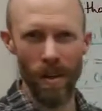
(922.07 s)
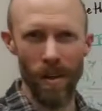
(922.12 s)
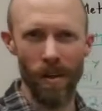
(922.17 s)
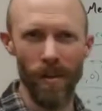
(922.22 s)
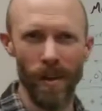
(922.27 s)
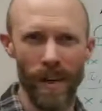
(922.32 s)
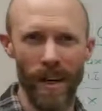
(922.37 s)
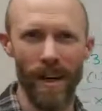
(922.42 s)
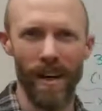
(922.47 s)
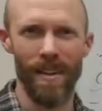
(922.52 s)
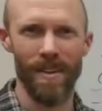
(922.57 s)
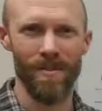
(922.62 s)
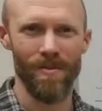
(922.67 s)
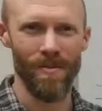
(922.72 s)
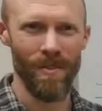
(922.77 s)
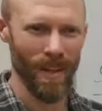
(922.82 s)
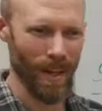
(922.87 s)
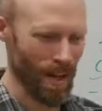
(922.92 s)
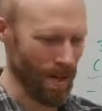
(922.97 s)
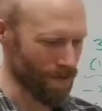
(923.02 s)
going on,
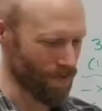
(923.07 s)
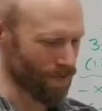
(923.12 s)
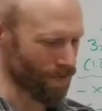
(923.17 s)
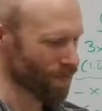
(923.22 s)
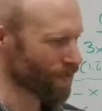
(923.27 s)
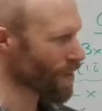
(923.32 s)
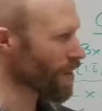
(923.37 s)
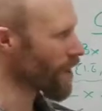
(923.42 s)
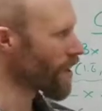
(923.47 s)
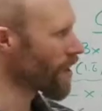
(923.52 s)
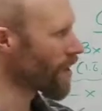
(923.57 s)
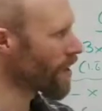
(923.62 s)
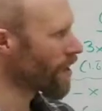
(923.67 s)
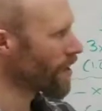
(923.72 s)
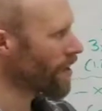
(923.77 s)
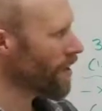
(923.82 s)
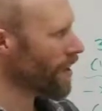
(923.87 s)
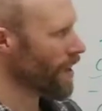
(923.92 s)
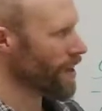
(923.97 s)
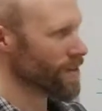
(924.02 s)
okay?
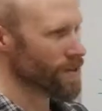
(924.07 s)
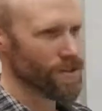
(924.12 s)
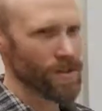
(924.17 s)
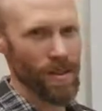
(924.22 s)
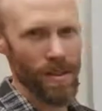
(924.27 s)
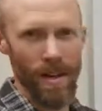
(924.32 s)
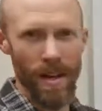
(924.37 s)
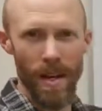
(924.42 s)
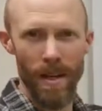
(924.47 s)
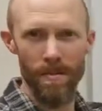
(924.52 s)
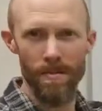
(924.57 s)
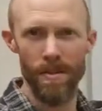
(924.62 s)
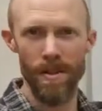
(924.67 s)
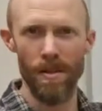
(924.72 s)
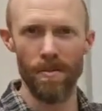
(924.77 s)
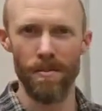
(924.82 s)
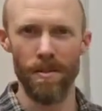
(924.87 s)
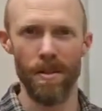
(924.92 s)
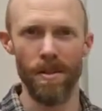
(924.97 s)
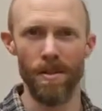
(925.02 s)
Hence the name
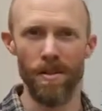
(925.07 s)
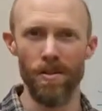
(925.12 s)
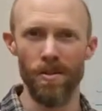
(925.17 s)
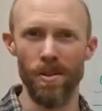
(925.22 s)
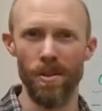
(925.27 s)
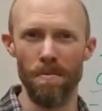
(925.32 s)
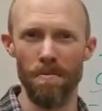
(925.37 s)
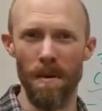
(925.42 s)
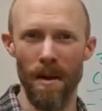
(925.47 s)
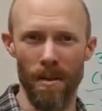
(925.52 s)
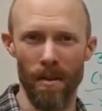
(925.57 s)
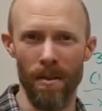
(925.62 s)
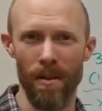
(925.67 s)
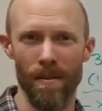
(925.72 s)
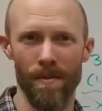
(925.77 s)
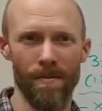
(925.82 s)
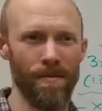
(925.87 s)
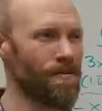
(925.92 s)
substitution method.